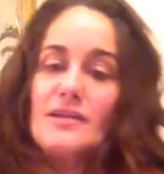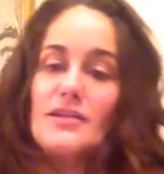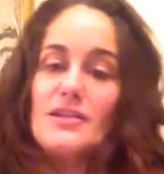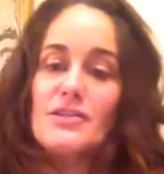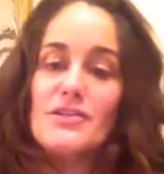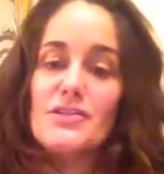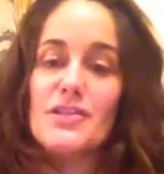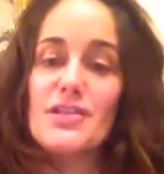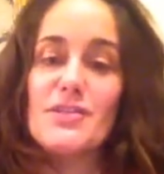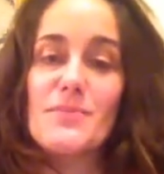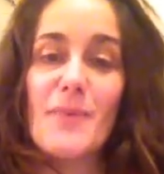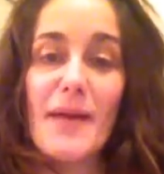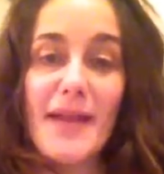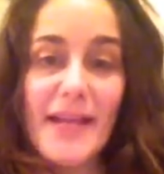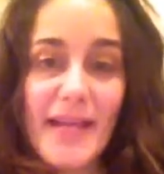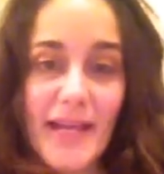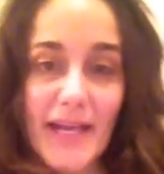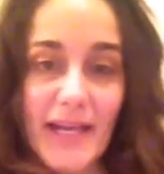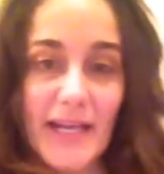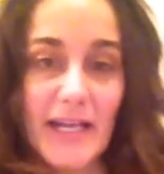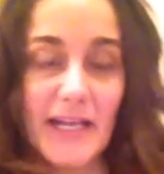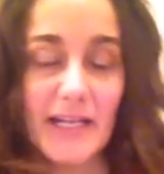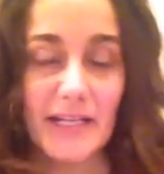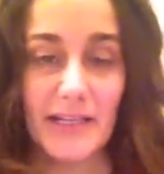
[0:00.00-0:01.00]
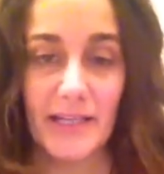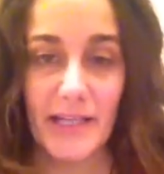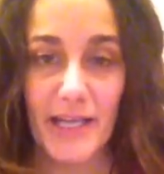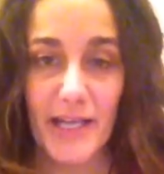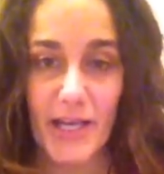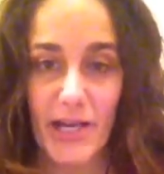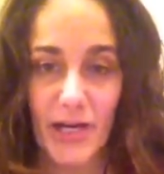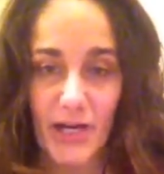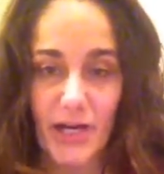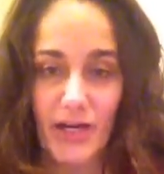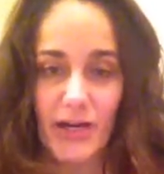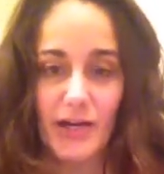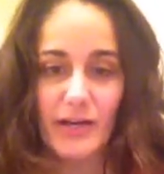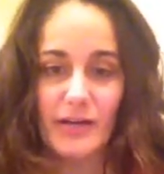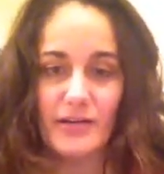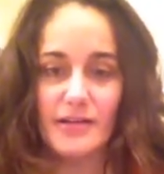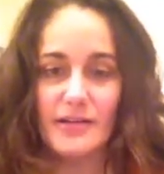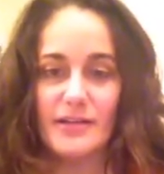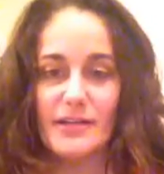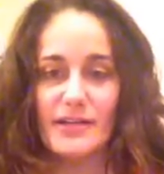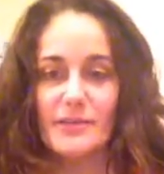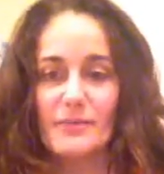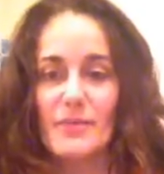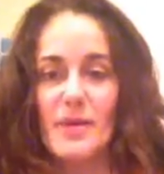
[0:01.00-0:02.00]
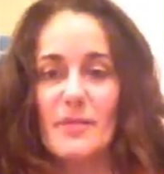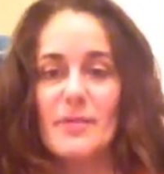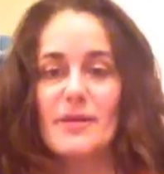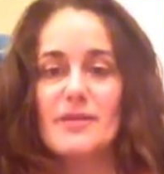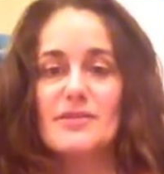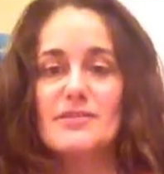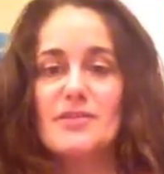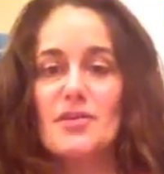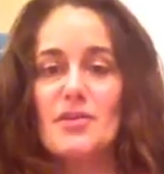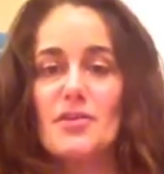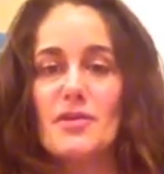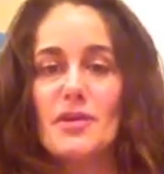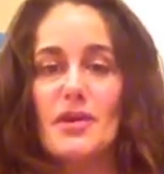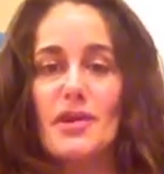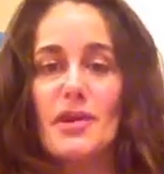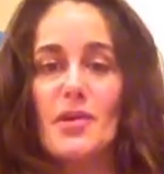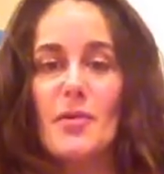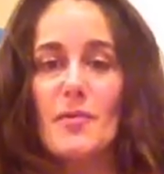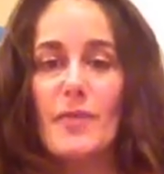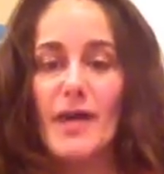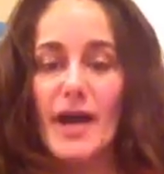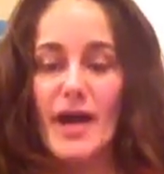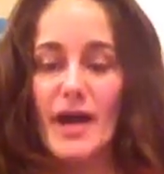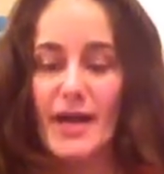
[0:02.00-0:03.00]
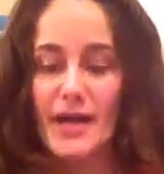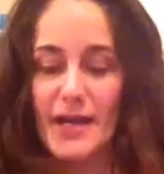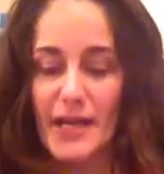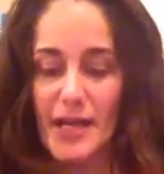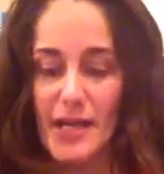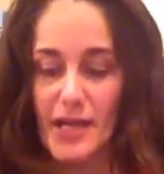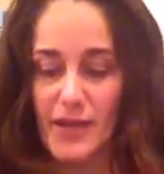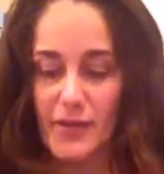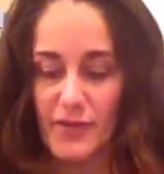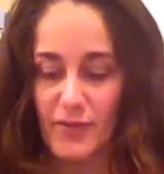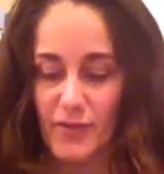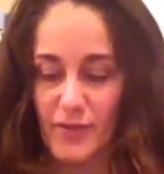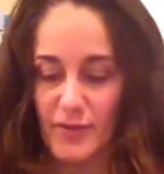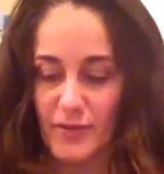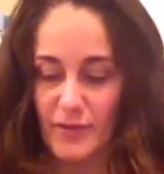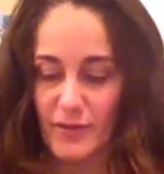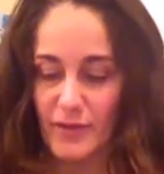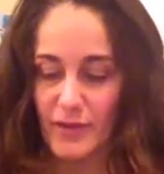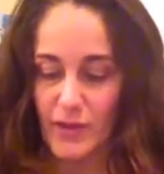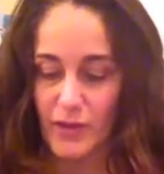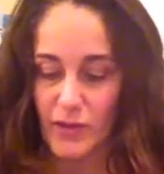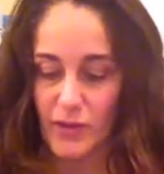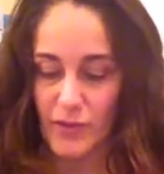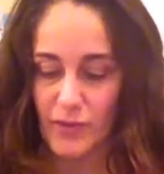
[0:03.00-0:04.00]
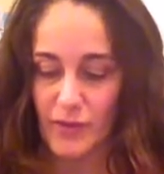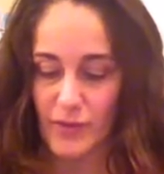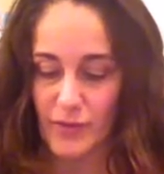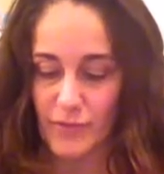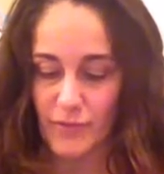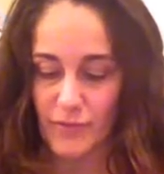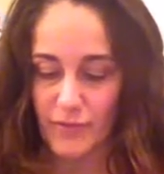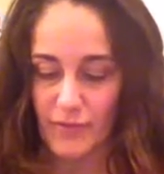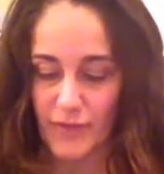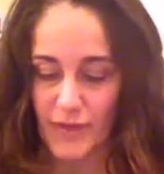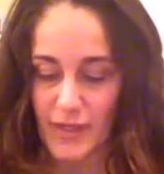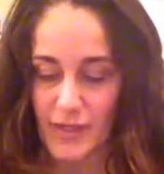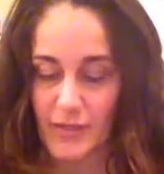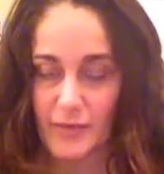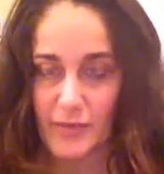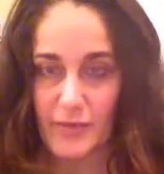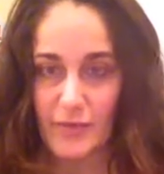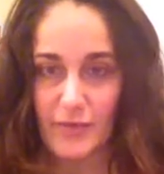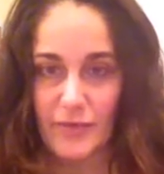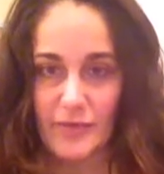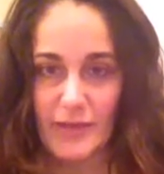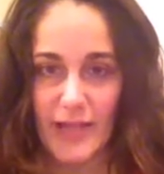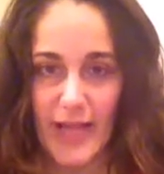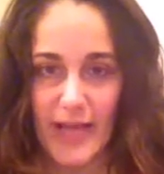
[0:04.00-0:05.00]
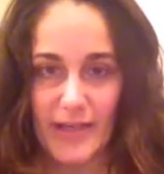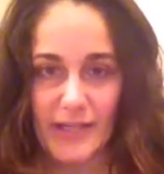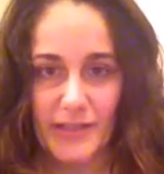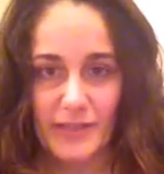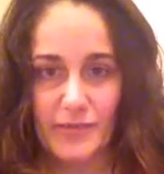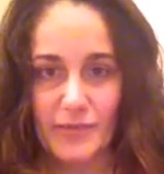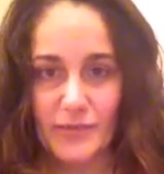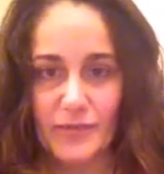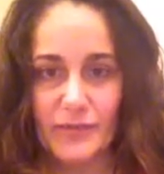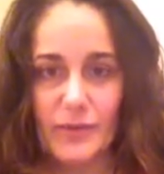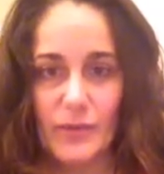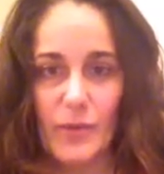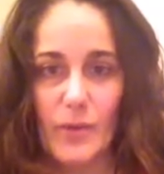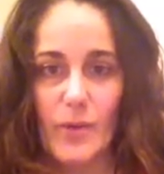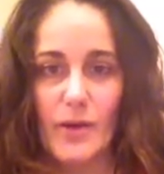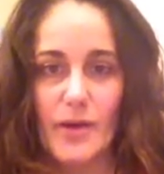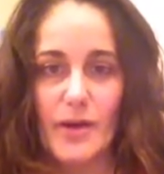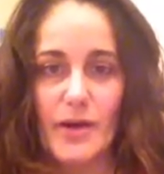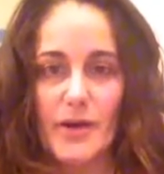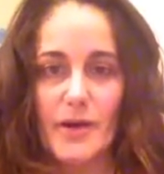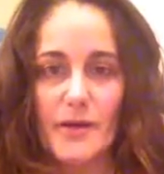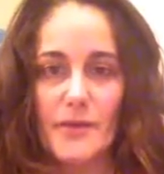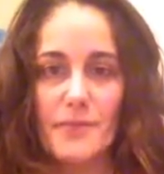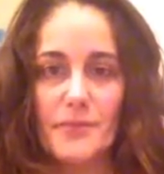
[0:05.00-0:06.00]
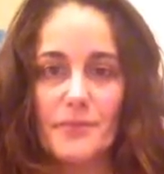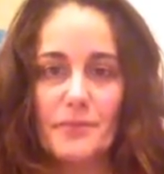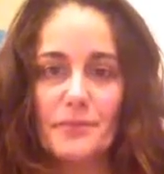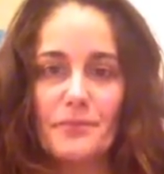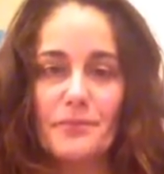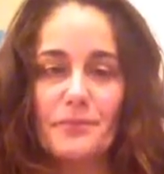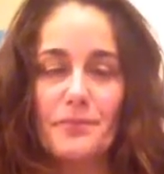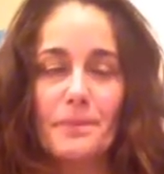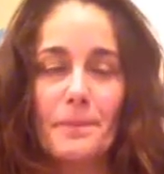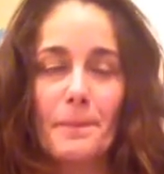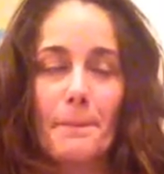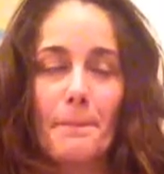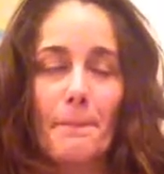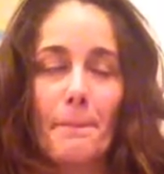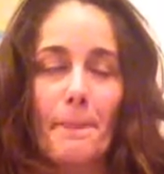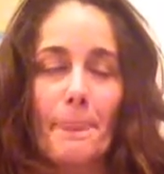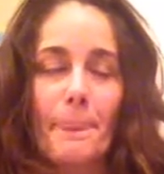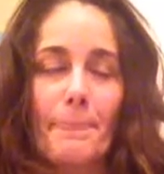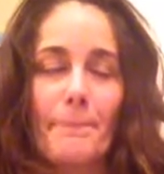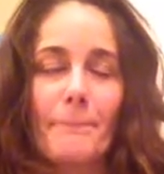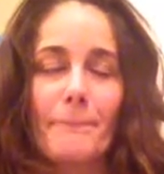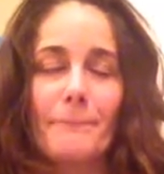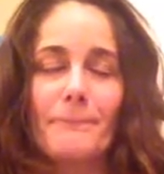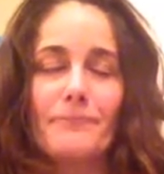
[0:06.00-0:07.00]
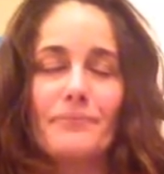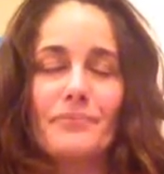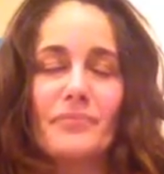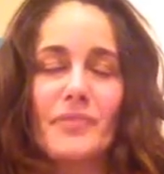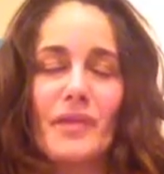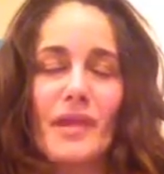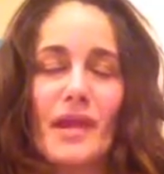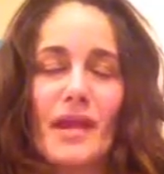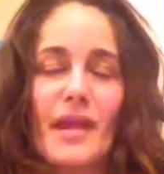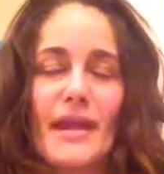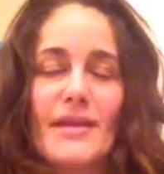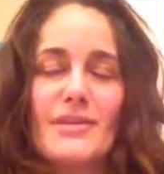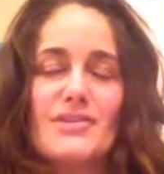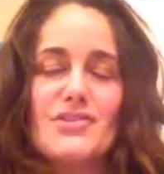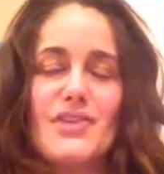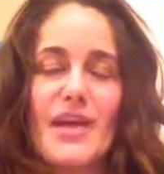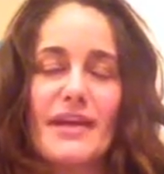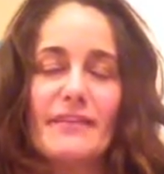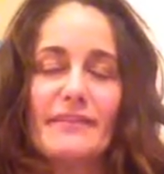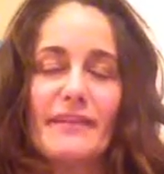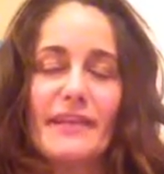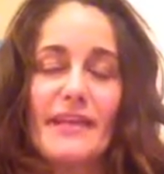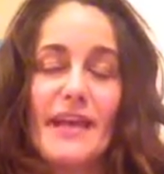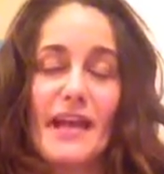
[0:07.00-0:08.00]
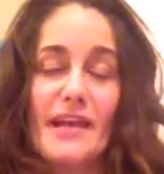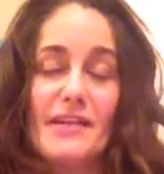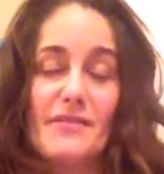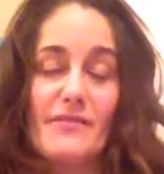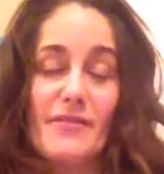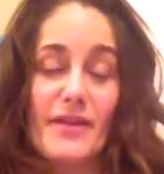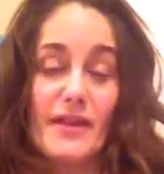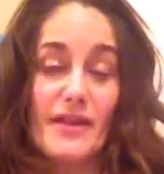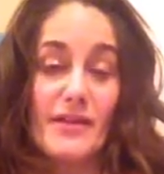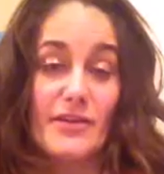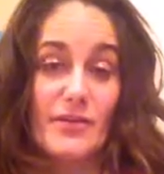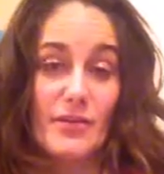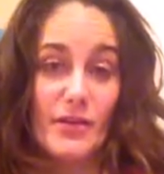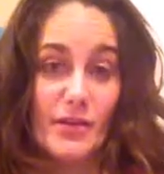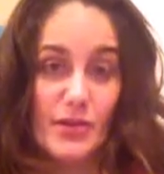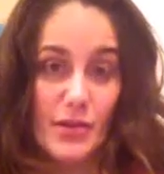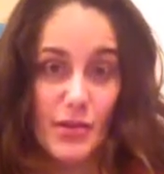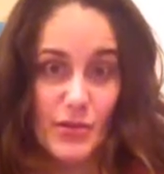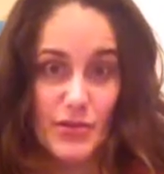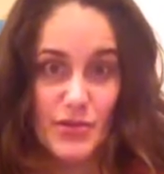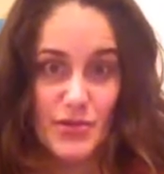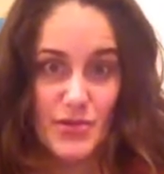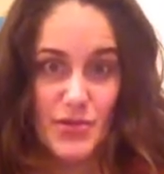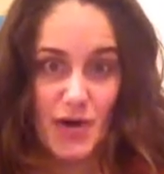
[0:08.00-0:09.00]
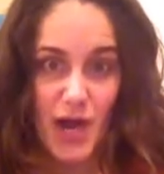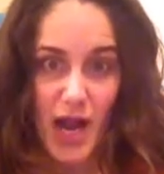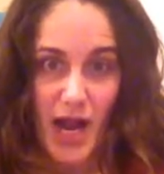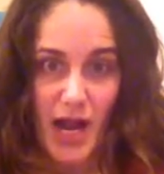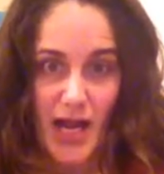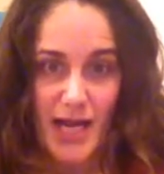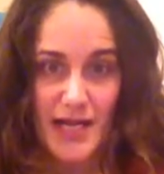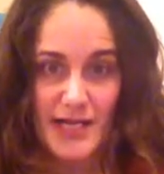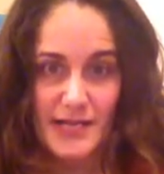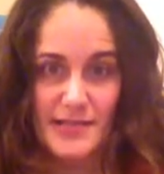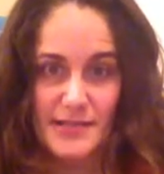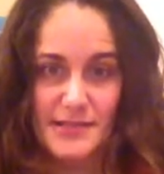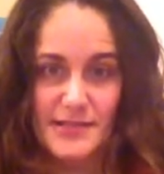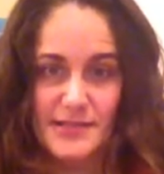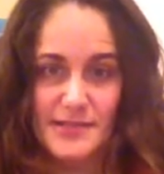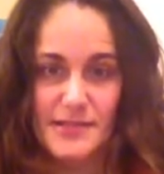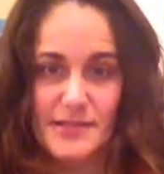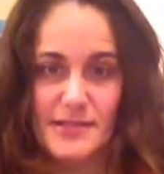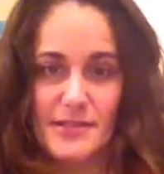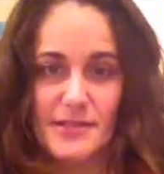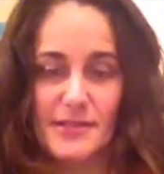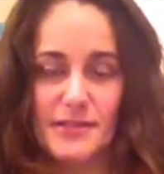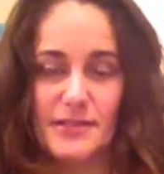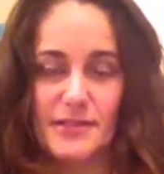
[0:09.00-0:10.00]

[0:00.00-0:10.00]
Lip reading: just by getting clear, maybe turning your body, feeling your feet flat on the floor, and gently I invite you to close your eyes.